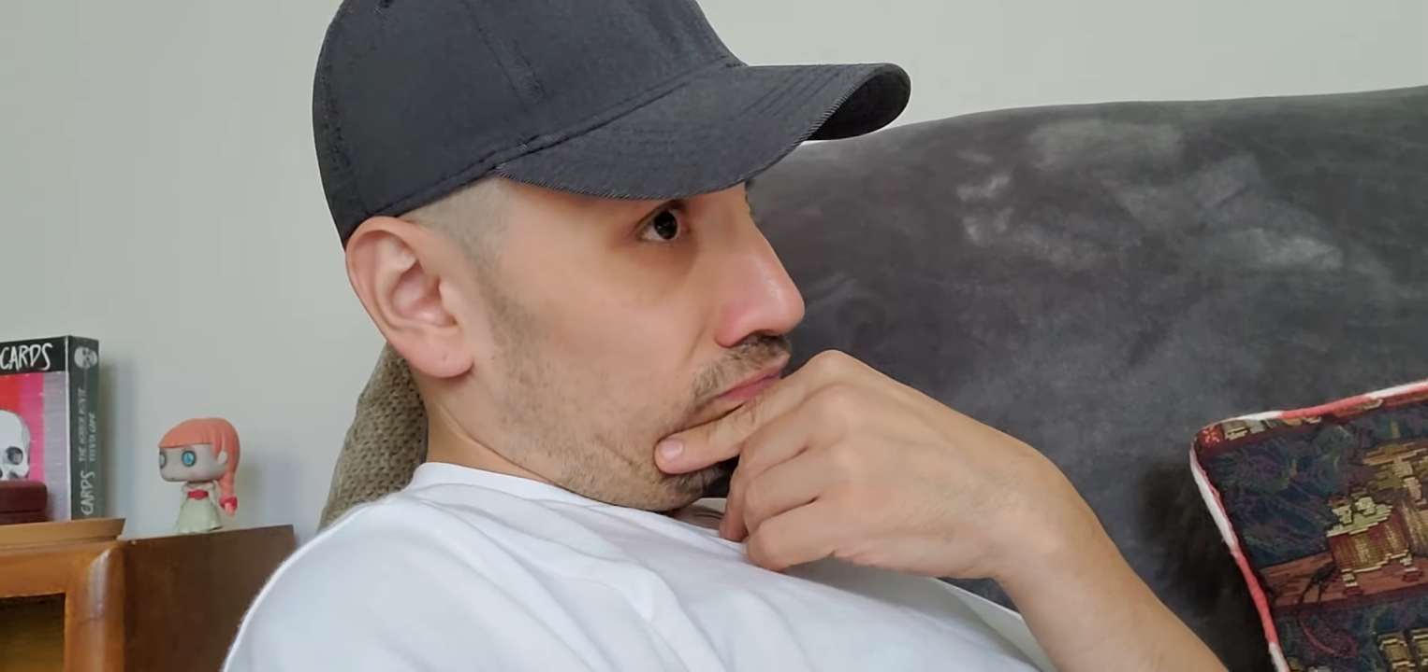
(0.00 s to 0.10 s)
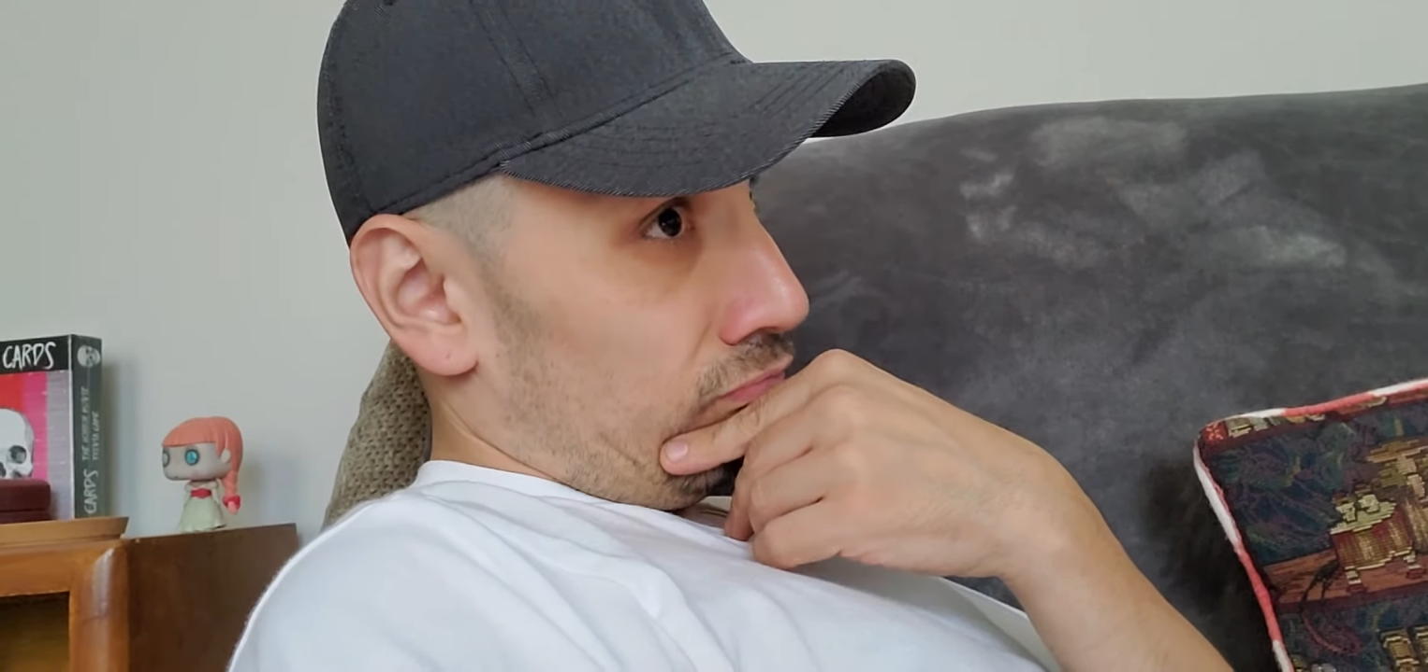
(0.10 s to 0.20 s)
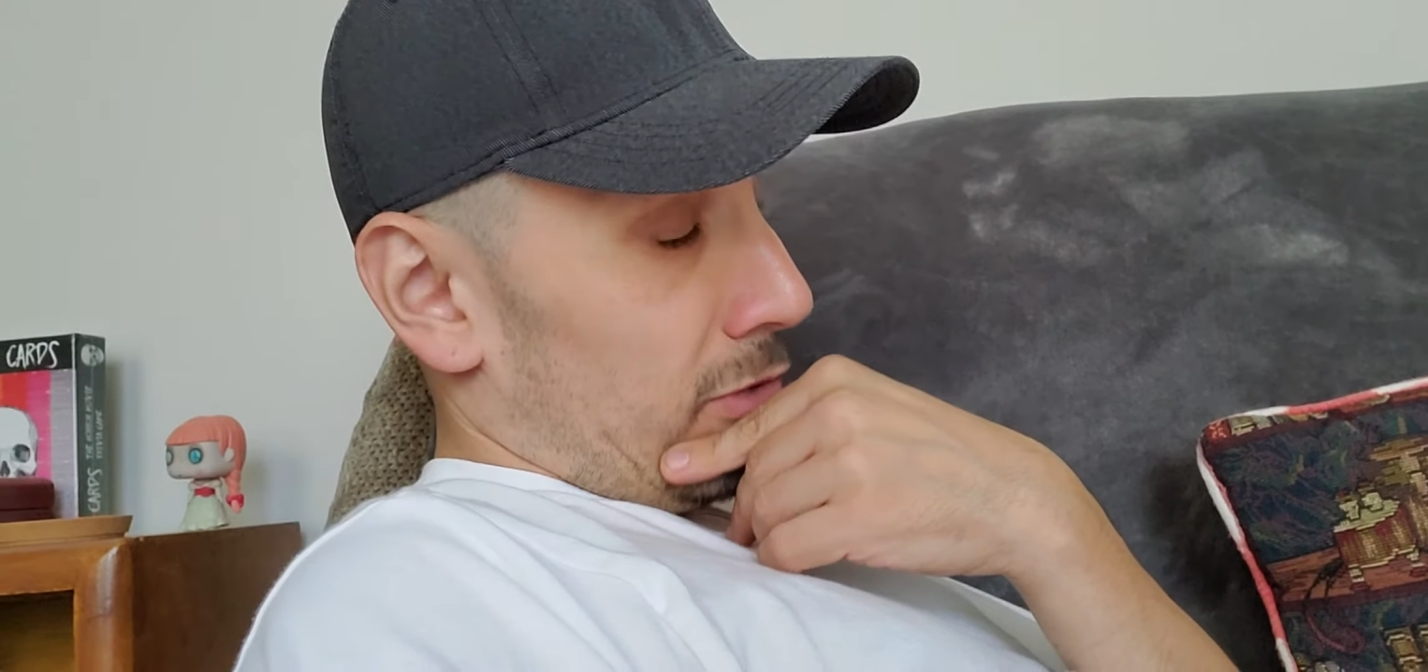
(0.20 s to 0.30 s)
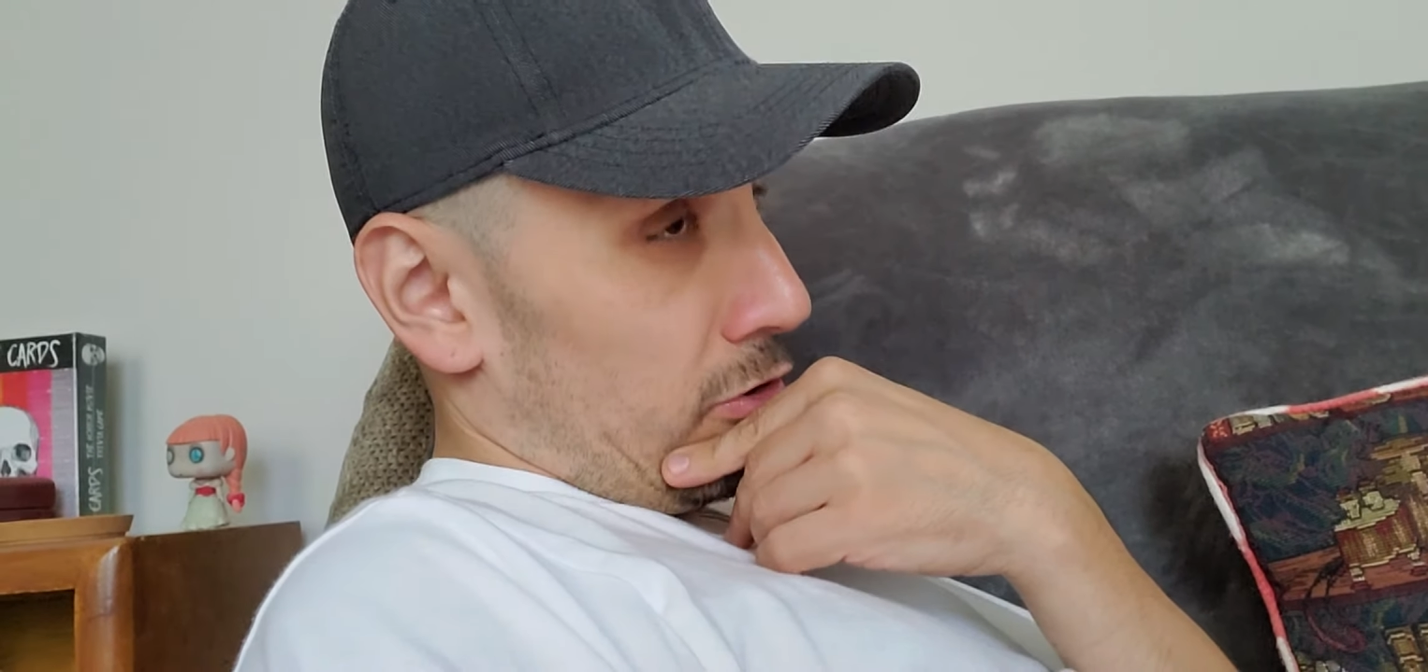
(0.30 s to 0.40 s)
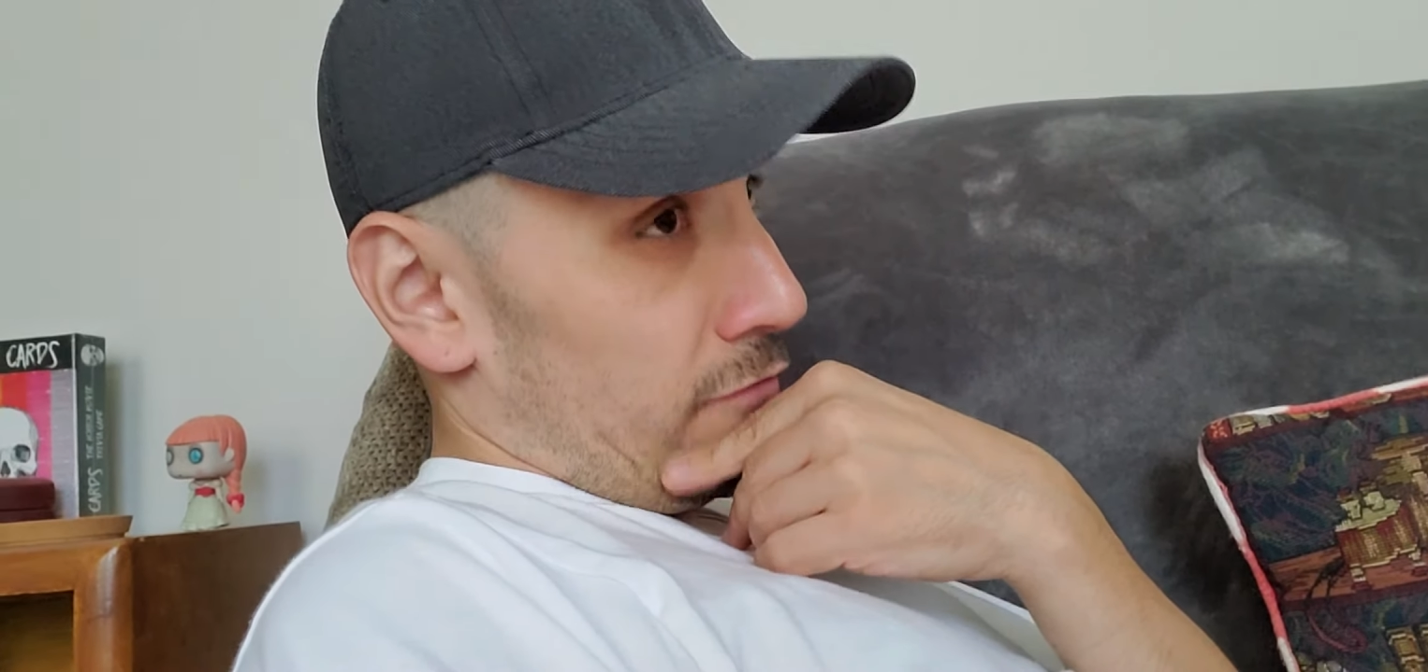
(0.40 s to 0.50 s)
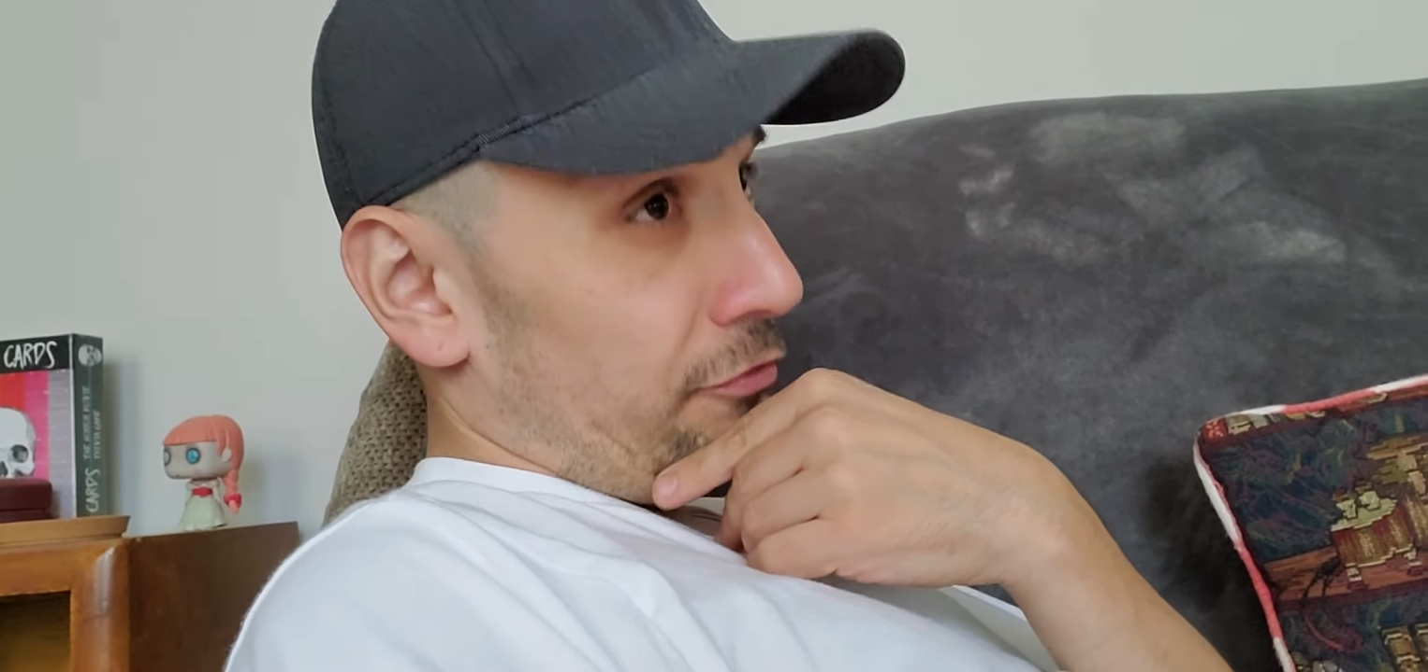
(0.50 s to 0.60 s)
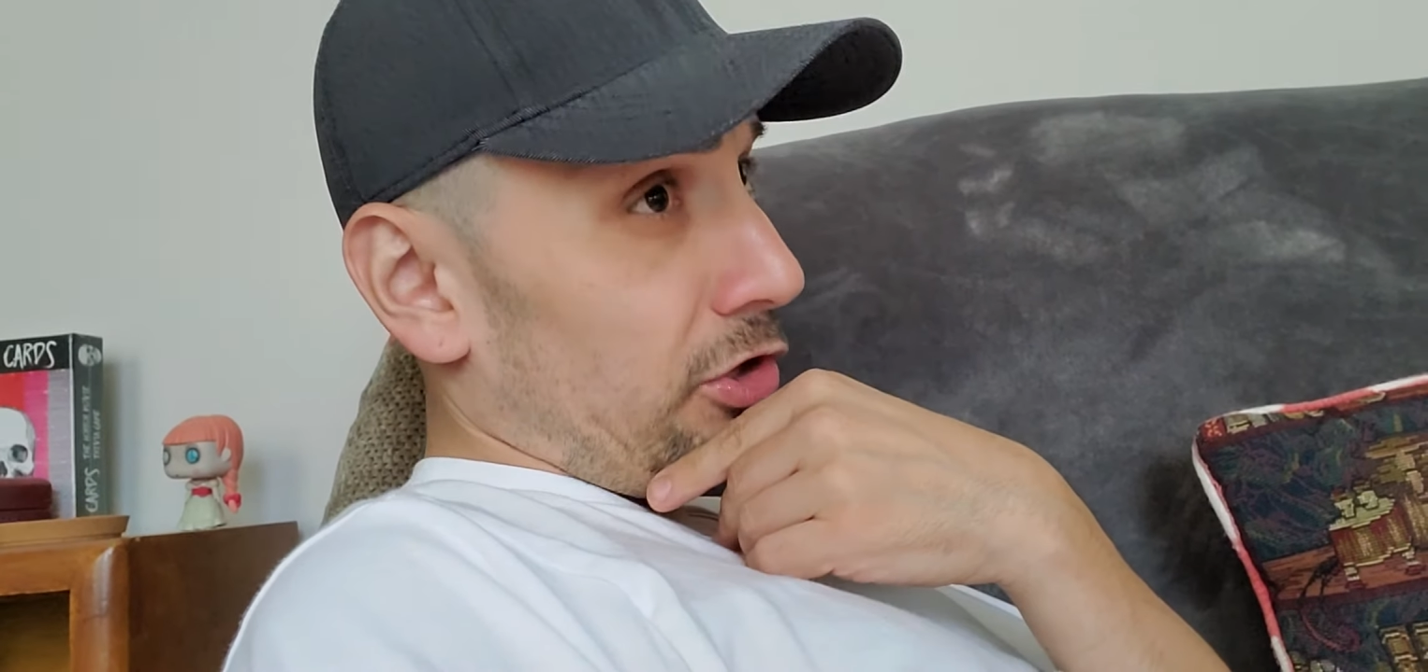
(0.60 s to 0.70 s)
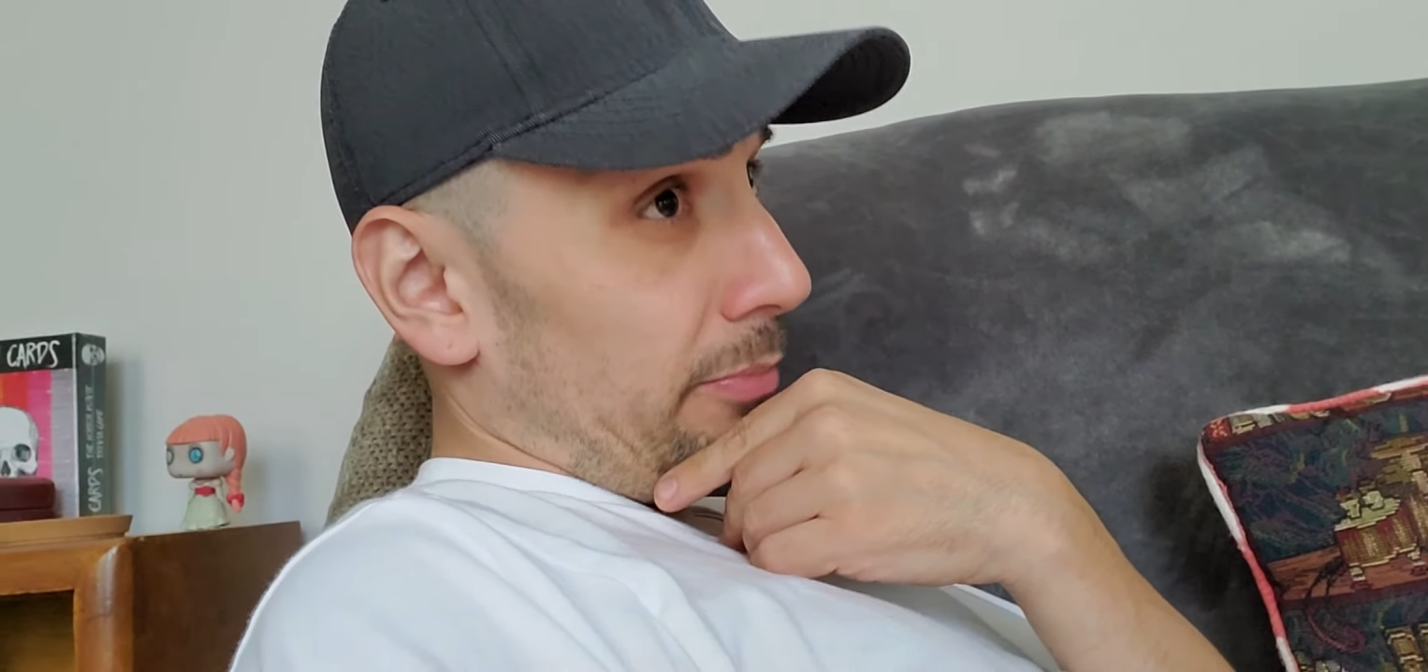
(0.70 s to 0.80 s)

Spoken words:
How do you feel